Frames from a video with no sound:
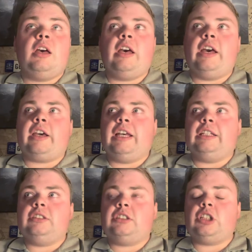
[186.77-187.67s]
Uh,
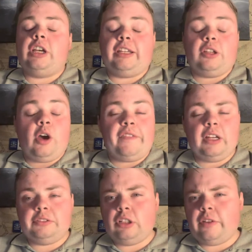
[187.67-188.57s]
okay, sorry, you know, I think
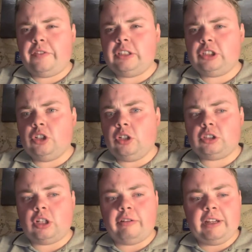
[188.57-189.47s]
obviously, I think the shorts
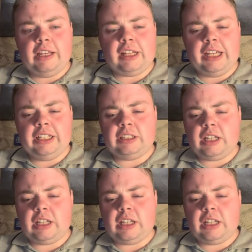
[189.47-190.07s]
are a light.